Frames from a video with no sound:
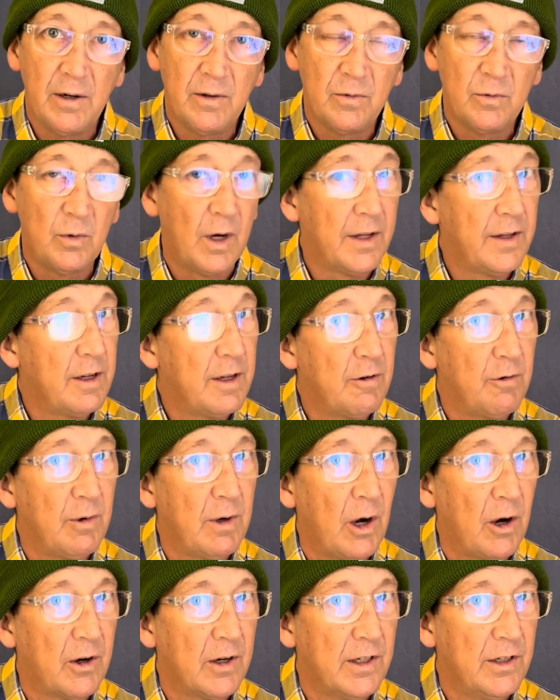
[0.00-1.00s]
Well, I think we
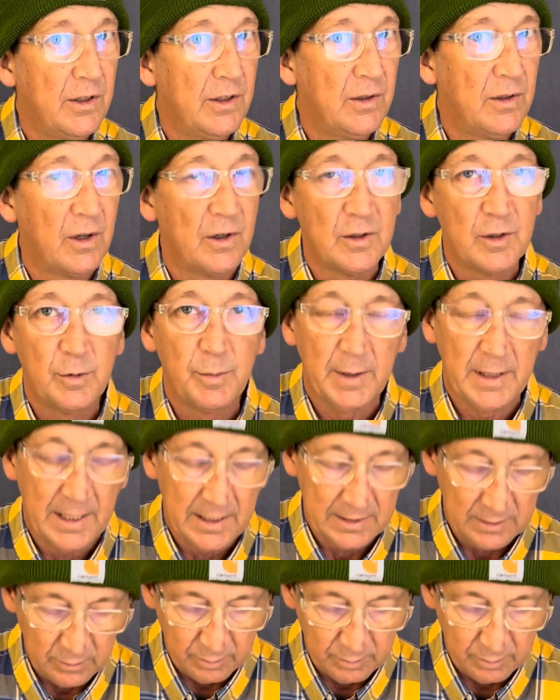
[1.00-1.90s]
already knew those, but that's